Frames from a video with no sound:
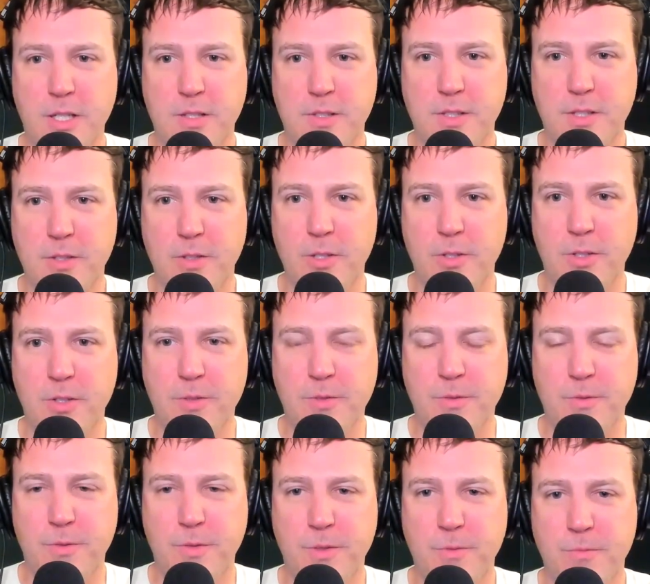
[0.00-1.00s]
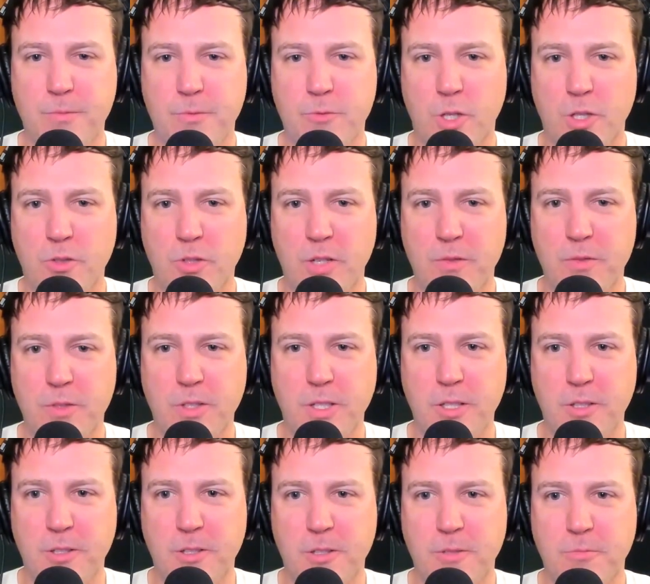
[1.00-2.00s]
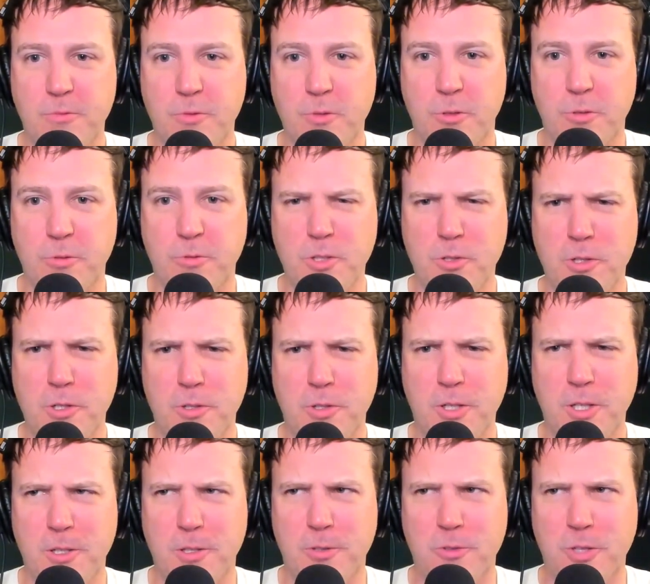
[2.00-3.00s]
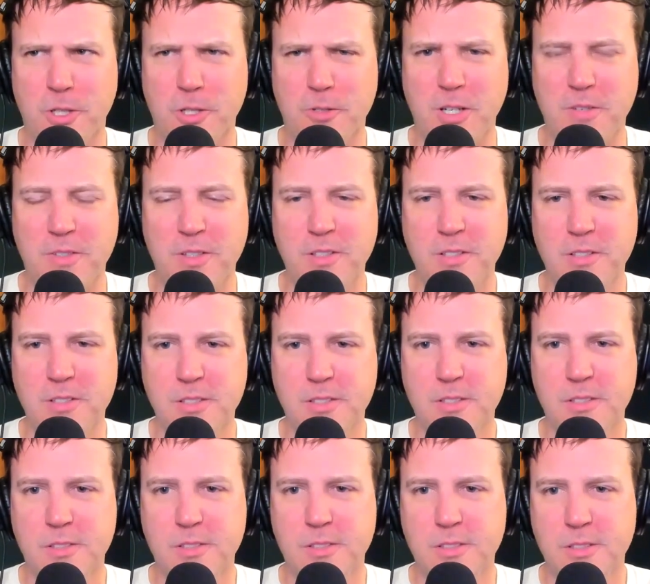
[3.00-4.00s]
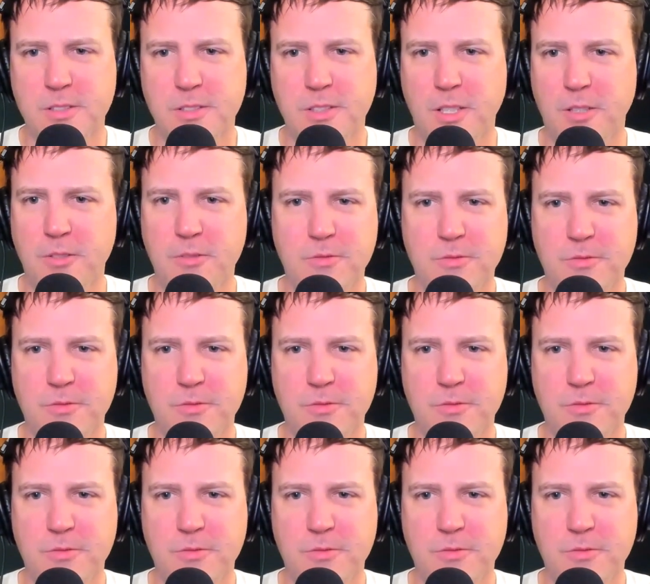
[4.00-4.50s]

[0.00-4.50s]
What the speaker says: serial truck driver killer or serial killer truck driver. No.